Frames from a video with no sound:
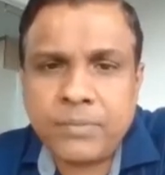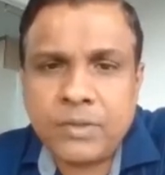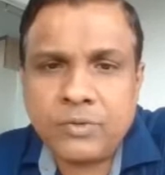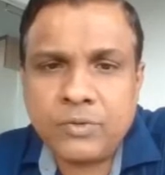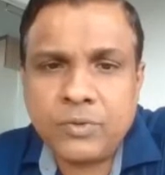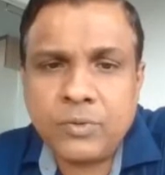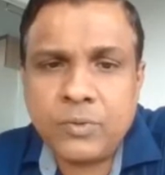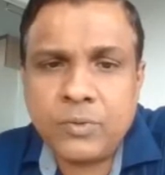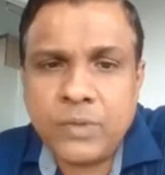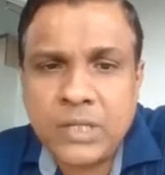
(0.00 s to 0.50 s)

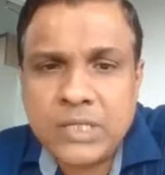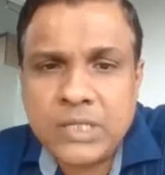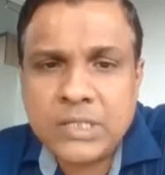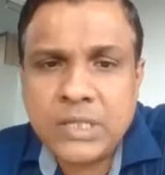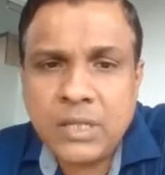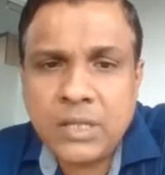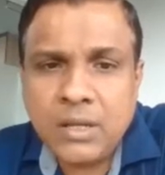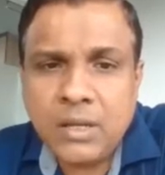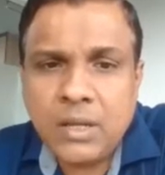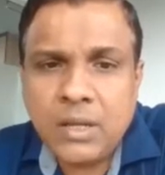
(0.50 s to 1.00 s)
So
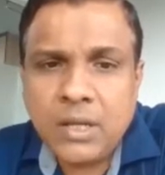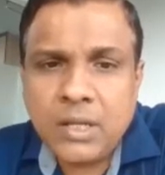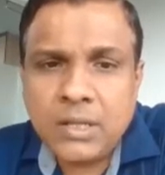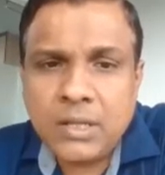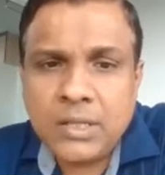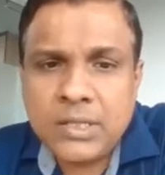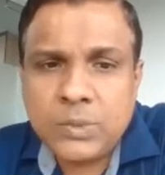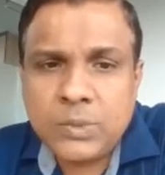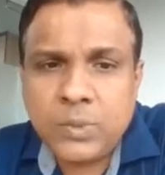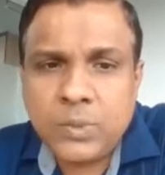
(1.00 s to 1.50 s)

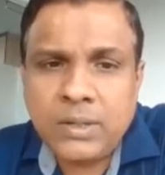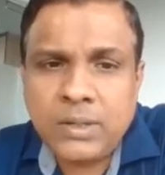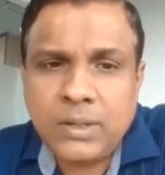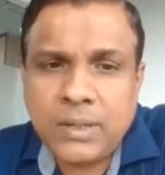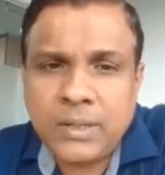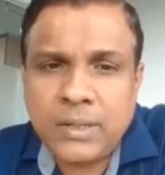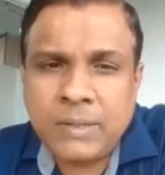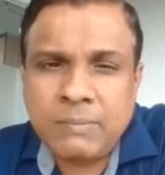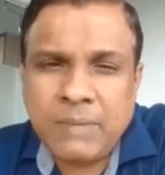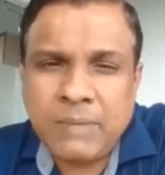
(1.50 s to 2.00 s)
this one
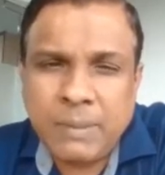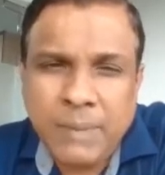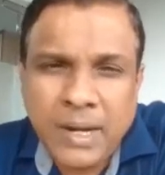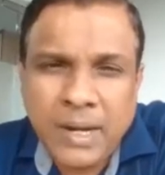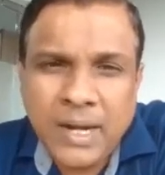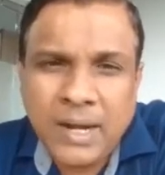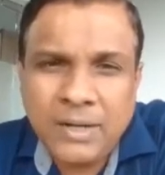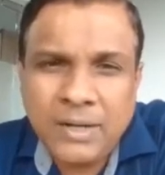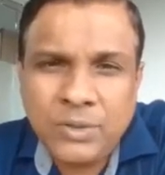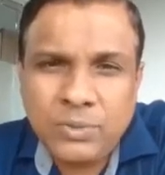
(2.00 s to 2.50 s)
I
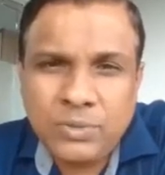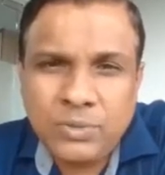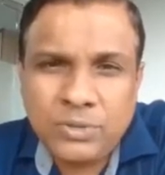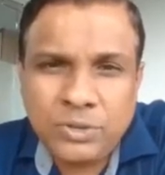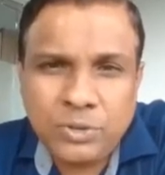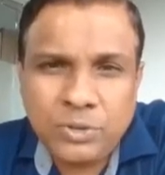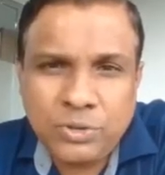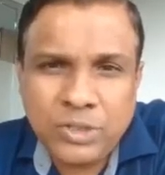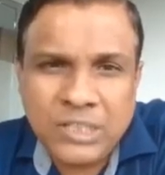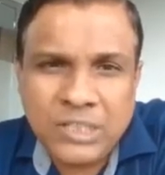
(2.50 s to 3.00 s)
can't
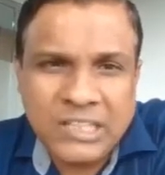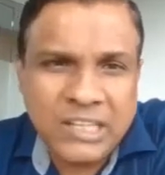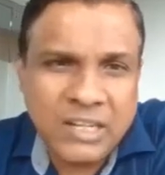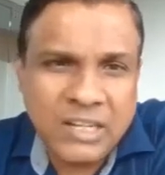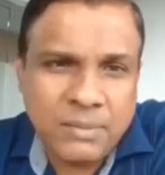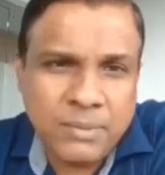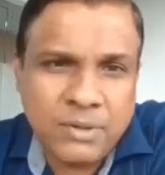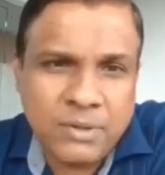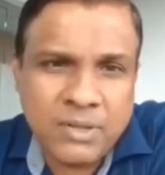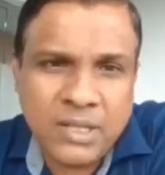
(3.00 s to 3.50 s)
show detail
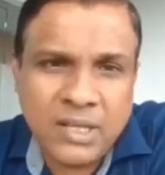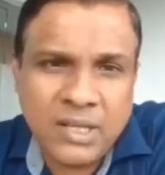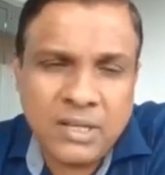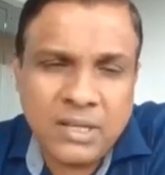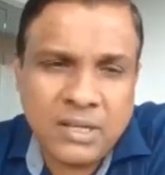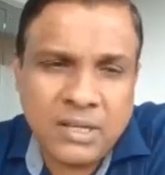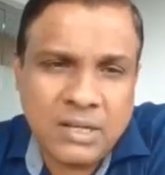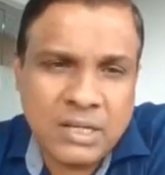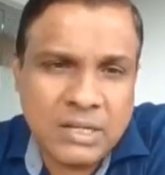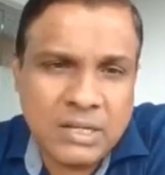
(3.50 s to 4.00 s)
about
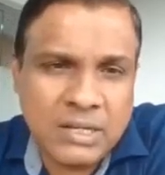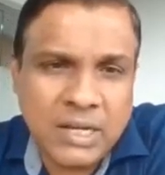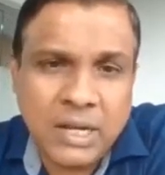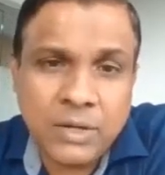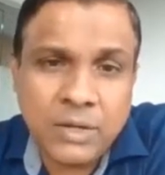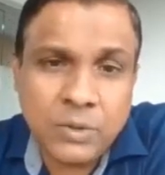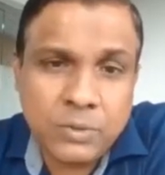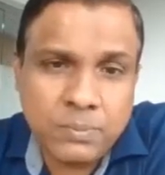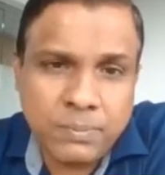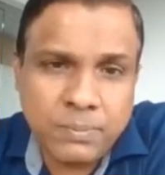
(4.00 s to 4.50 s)
the
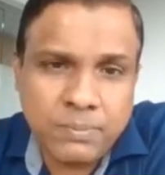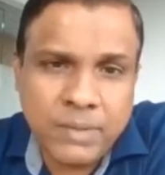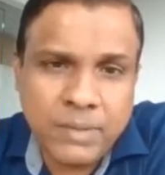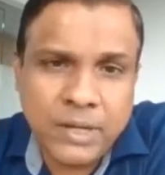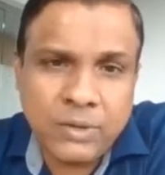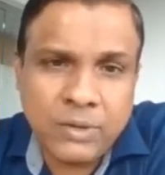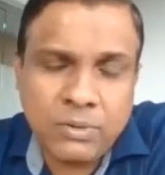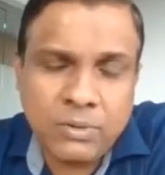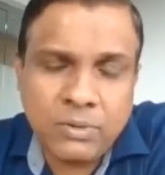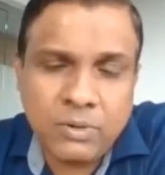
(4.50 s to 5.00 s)

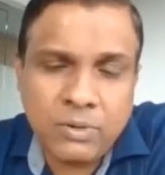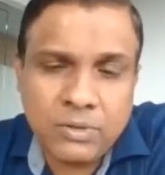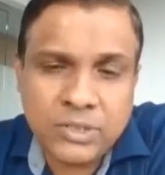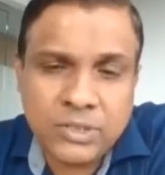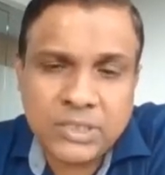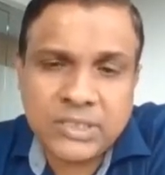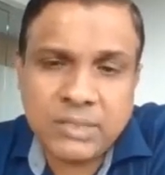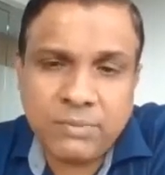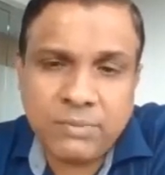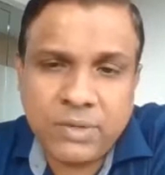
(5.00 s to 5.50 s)
IO
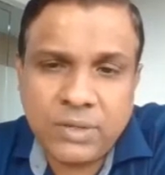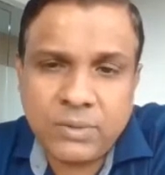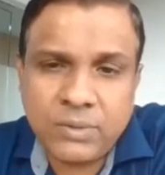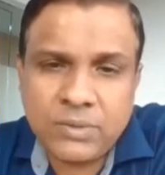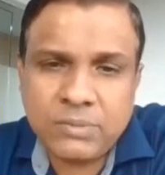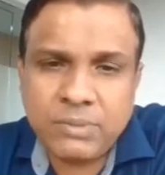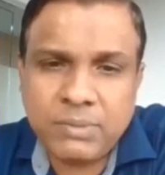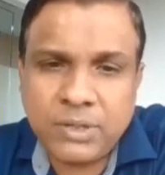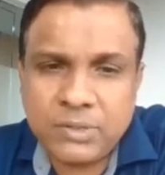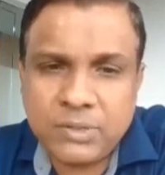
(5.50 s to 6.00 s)
logics that we
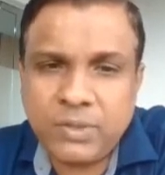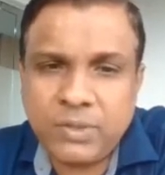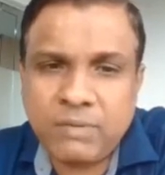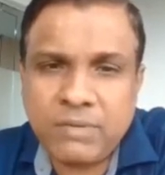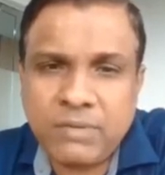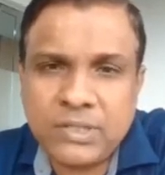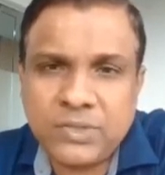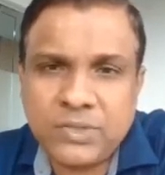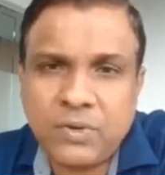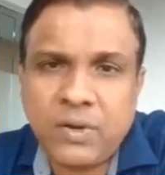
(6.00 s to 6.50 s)
use because we have
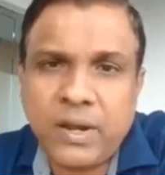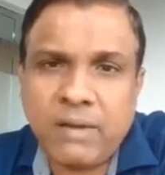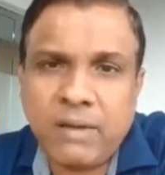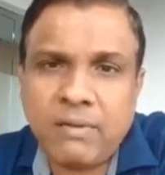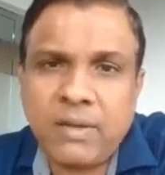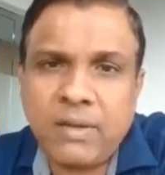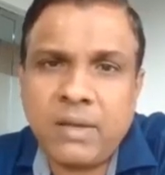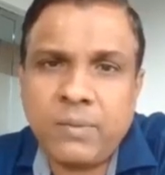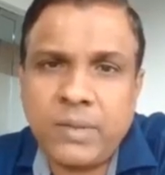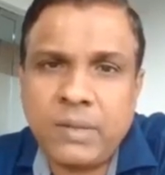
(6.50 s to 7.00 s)
a strong
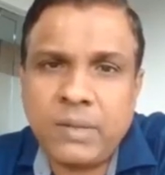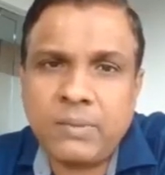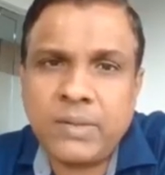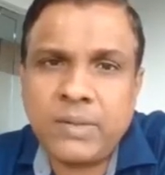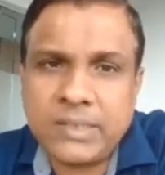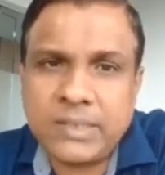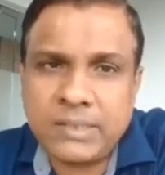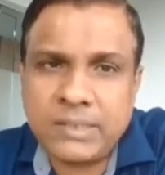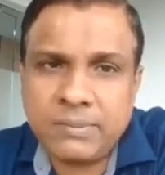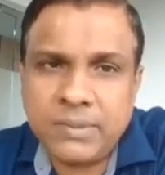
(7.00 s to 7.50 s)
NDA with our
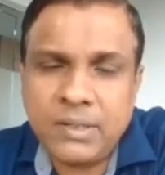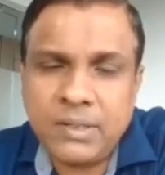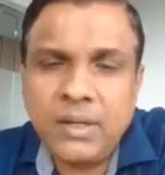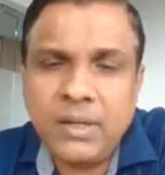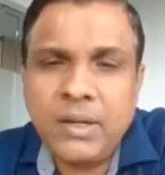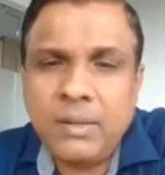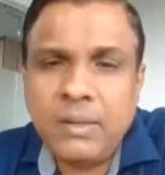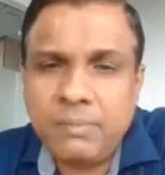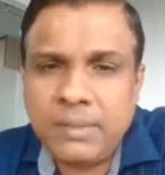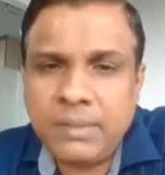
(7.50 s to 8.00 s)
customer,
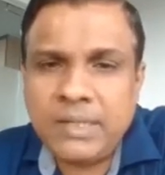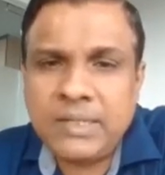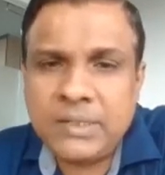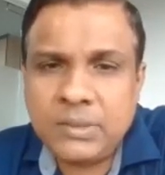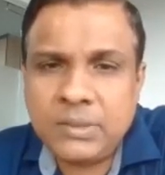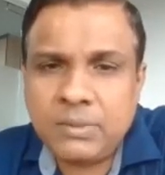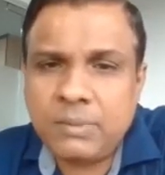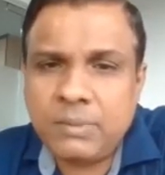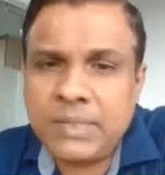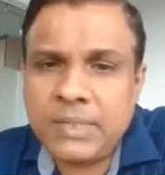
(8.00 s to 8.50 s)
but this
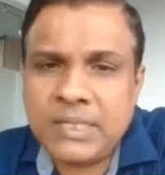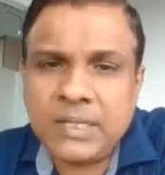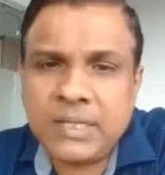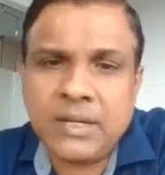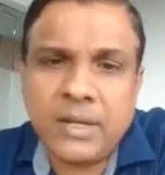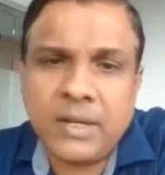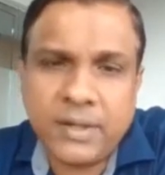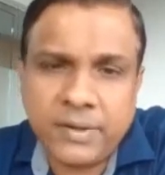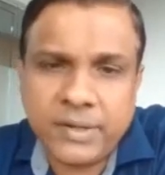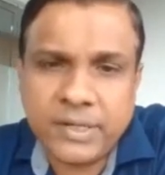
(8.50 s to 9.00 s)
is a basic
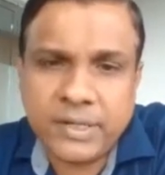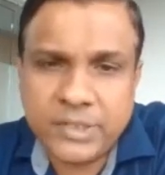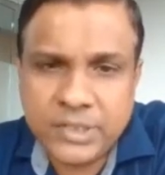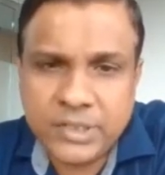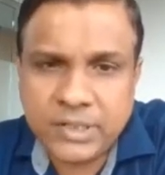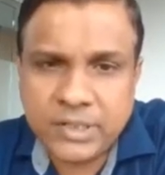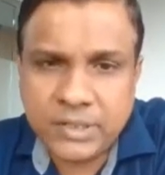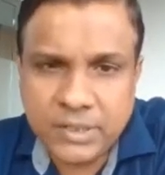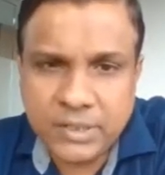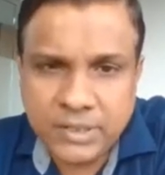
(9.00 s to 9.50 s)

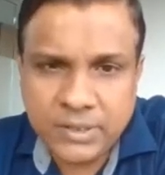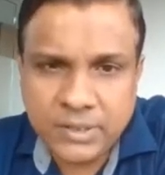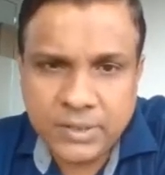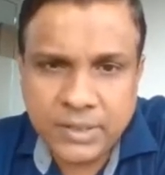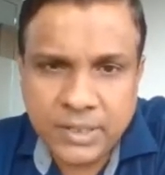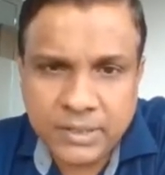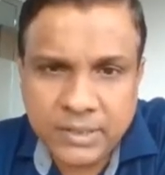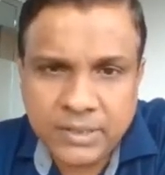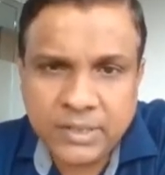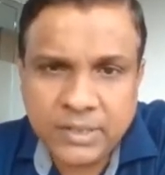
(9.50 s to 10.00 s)
architecture that
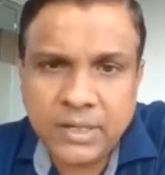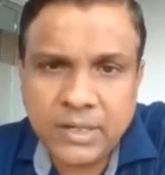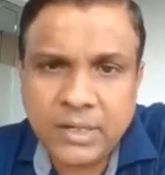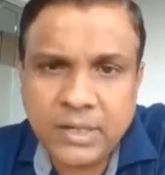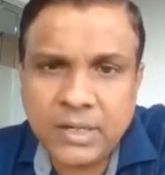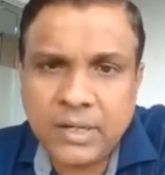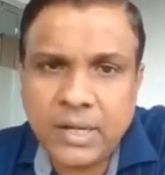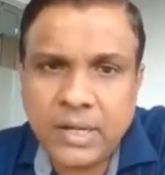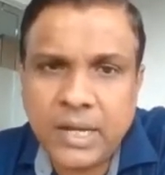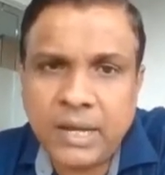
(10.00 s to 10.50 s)

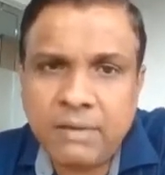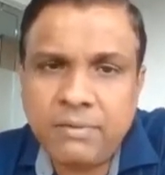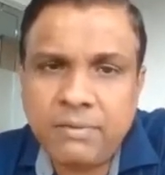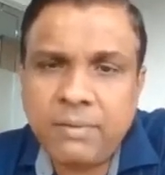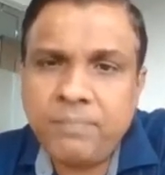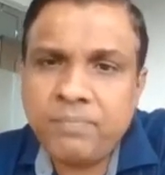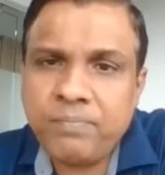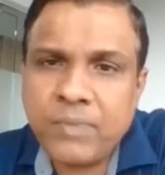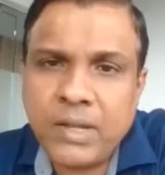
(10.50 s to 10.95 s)
internally I have.